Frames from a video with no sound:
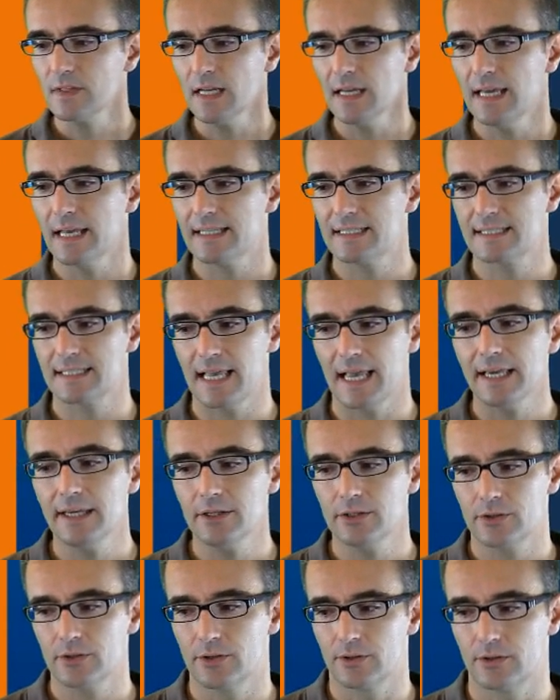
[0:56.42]

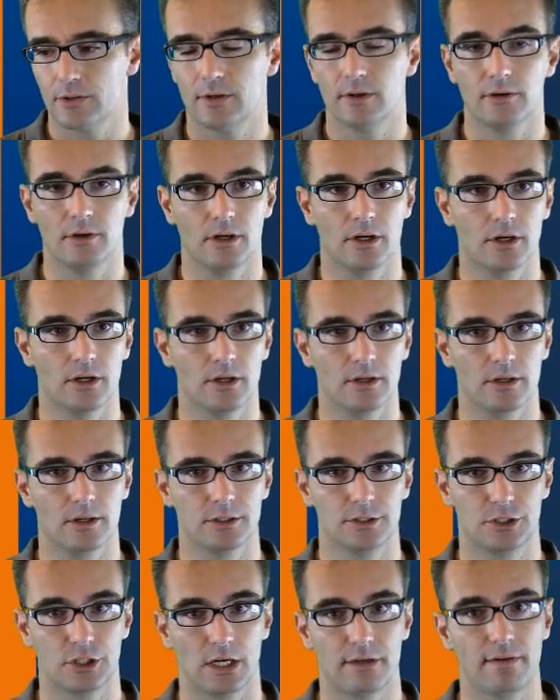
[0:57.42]
executor
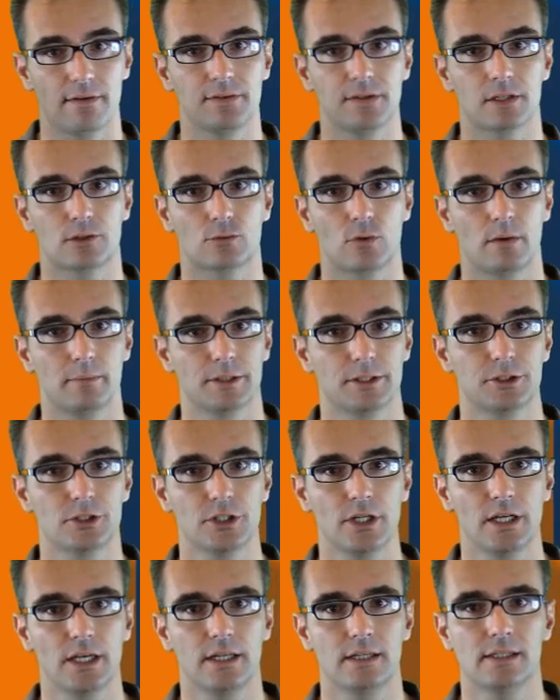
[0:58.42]
Java virtual
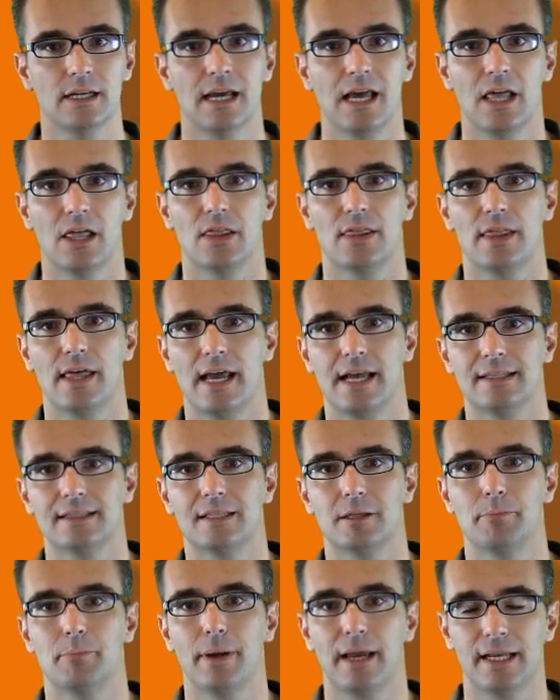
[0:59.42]
machine that,
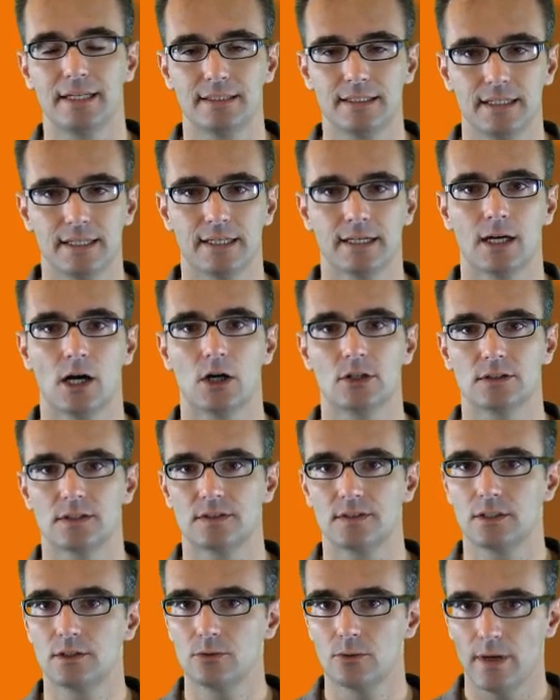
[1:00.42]
depending on the
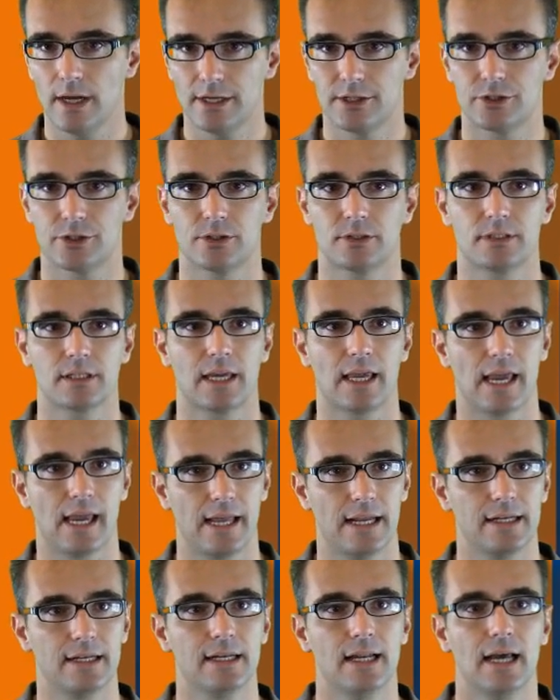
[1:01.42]
situation,
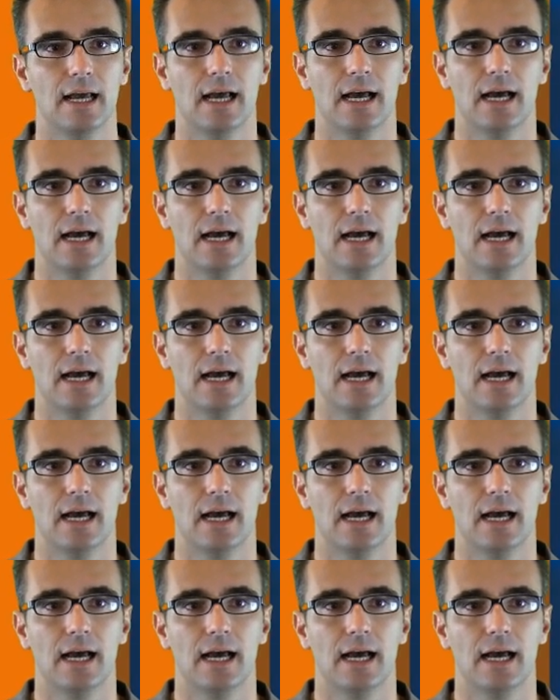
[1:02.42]
can